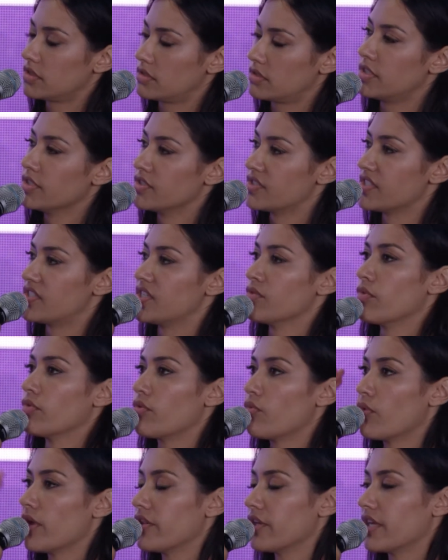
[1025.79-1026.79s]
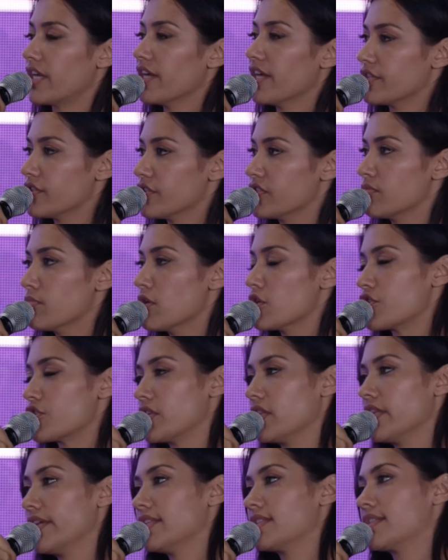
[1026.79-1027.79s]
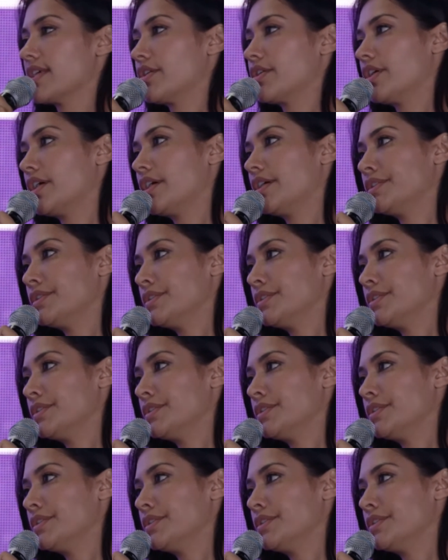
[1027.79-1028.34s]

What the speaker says: consistent with where the character is emotionally, etc.